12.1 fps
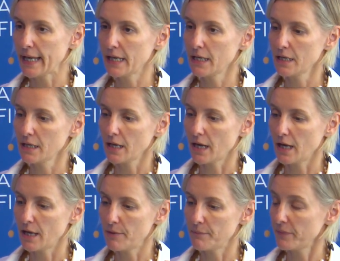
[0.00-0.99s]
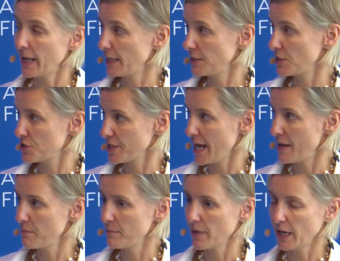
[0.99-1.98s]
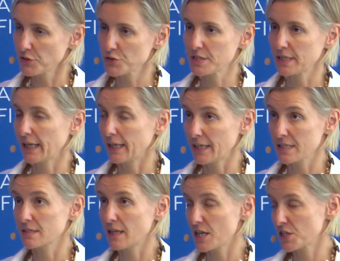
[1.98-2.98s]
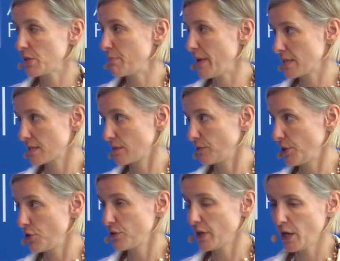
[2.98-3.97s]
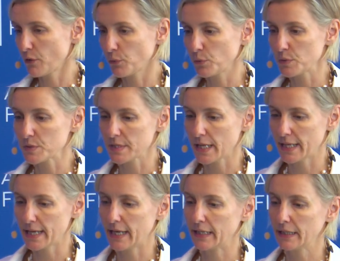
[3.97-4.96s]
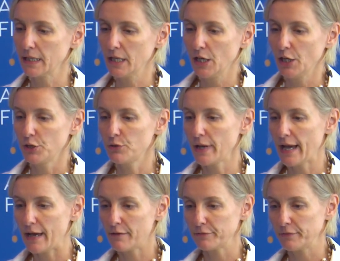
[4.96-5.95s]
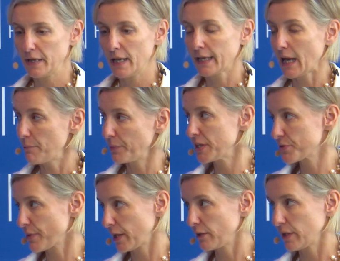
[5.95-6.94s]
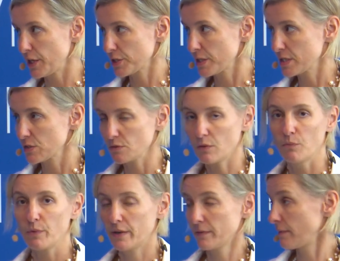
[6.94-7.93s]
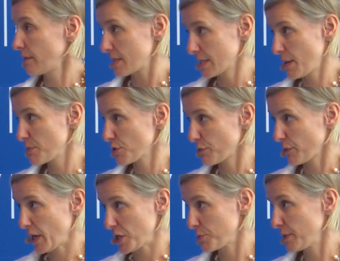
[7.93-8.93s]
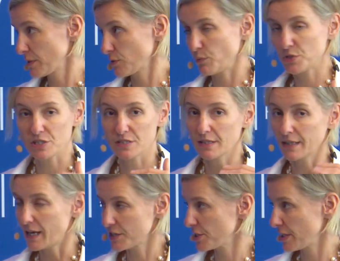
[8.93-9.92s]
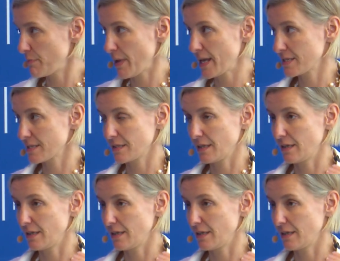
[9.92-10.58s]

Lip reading: In ADGM, interestingly, and that's largely based on the UK rules, again, you have companies regulations with schemes of arrangement, which is largely based